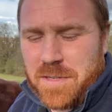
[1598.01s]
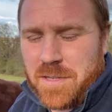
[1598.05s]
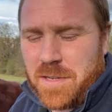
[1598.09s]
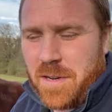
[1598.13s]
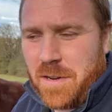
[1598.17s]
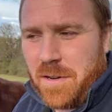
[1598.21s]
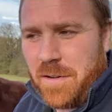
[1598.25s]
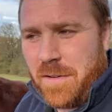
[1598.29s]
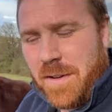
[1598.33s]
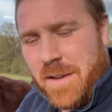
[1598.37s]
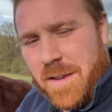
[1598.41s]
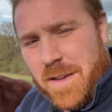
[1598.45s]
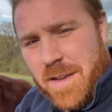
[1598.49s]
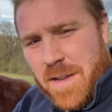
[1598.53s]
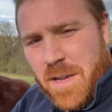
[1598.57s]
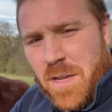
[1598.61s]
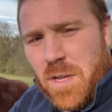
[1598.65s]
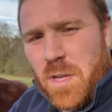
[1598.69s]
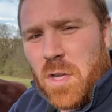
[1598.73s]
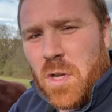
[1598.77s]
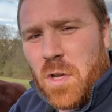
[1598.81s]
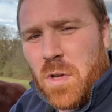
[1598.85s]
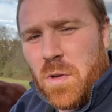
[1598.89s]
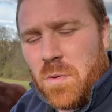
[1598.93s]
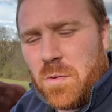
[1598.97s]
So
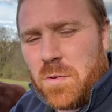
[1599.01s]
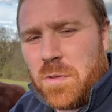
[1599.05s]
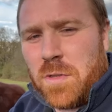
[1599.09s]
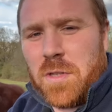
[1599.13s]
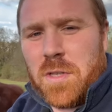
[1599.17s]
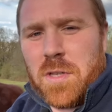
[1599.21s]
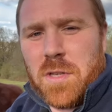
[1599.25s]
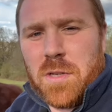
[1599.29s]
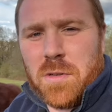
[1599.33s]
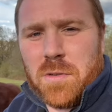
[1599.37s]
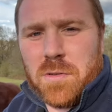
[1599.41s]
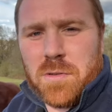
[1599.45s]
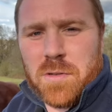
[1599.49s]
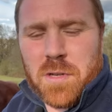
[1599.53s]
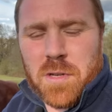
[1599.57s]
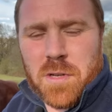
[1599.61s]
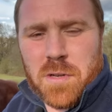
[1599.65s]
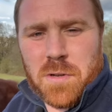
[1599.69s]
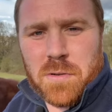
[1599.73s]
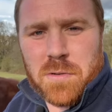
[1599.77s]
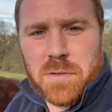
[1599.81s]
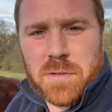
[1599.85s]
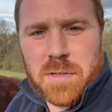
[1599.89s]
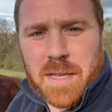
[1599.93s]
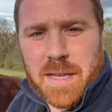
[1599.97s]
huge, huge,
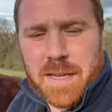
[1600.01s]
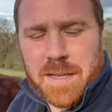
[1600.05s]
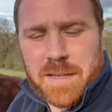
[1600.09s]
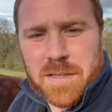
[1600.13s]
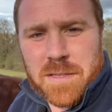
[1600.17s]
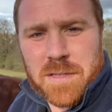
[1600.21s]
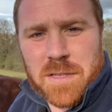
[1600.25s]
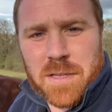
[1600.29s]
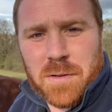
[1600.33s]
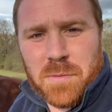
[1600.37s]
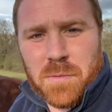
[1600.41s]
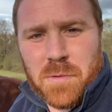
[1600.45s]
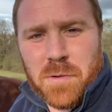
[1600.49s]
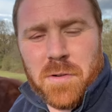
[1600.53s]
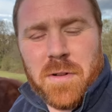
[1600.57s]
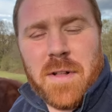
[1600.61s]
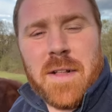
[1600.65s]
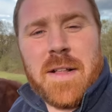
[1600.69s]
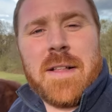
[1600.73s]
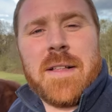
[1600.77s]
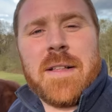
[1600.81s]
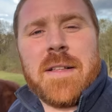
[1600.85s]
huge thanks to you all